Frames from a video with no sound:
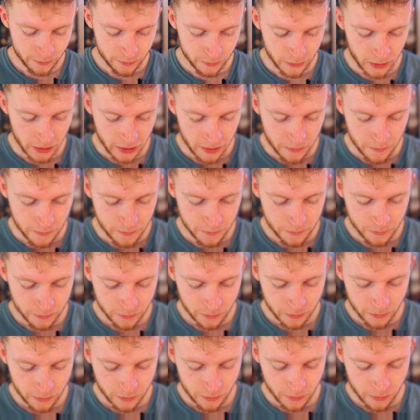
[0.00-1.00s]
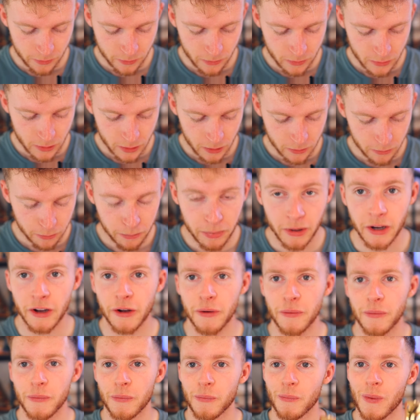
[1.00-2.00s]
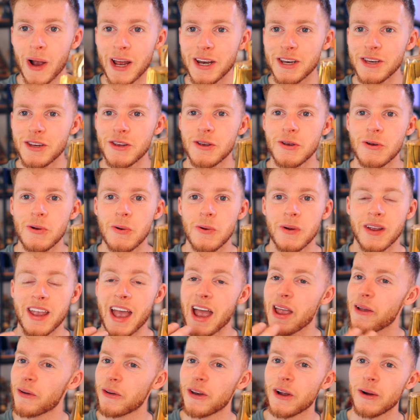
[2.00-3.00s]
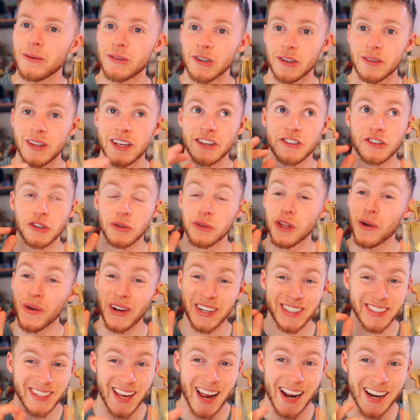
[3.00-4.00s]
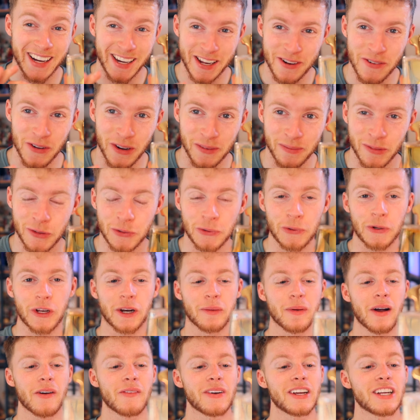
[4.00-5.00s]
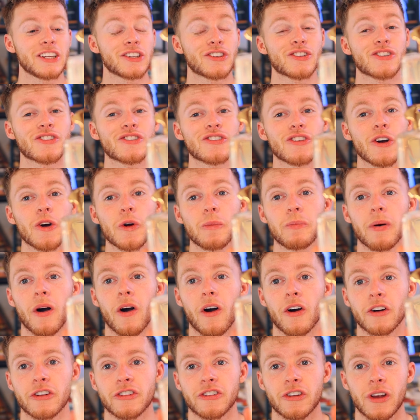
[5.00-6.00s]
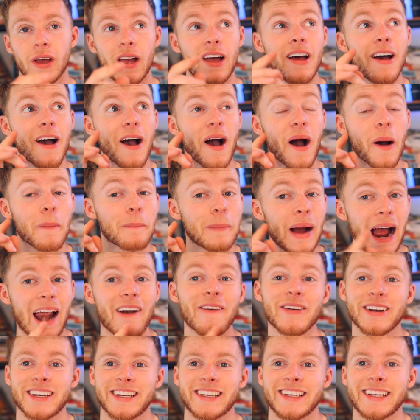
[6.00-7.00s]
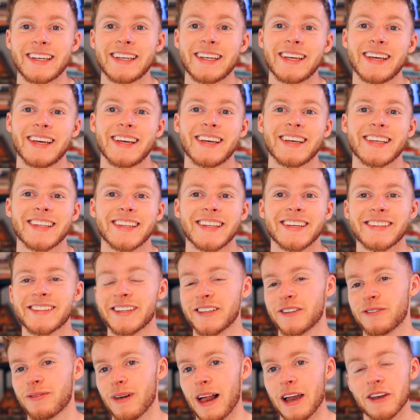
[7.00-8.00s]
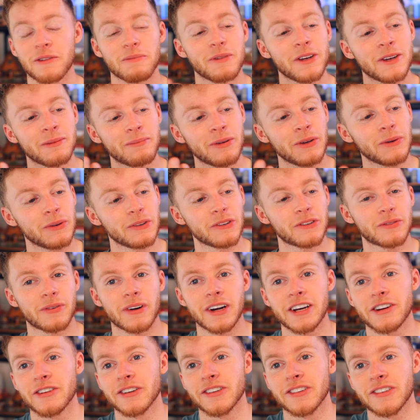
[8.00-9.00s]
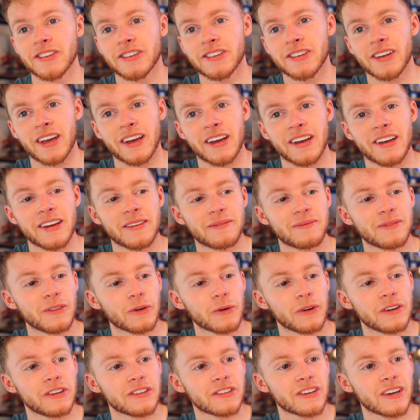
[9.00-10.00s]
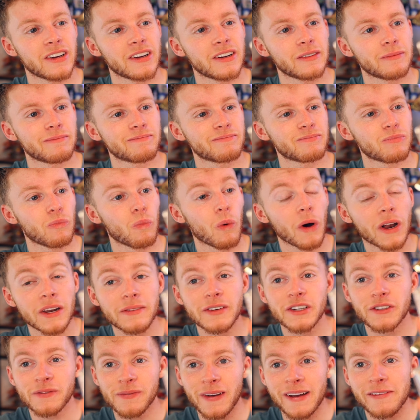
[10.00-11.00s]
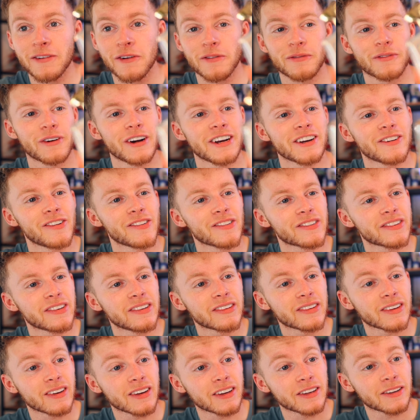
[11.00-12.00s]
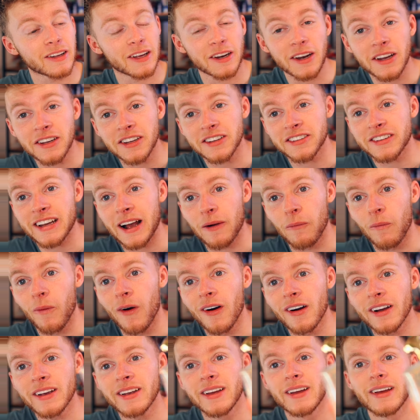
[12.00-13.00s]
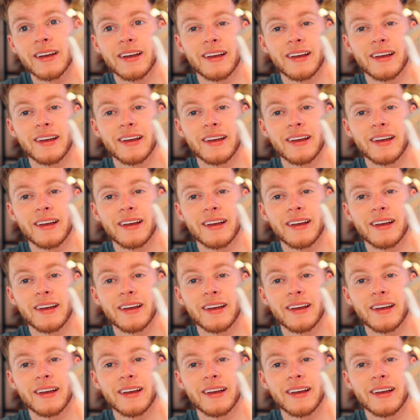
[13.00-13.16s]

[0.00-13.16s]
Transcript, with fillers: Man. But when you get your nose on this, you'll know exactly what I'm talking about. It's so posh. Apparently, this is Vladimir Putin's fragrance, or is one of his favourite fragrances, and I can understand why.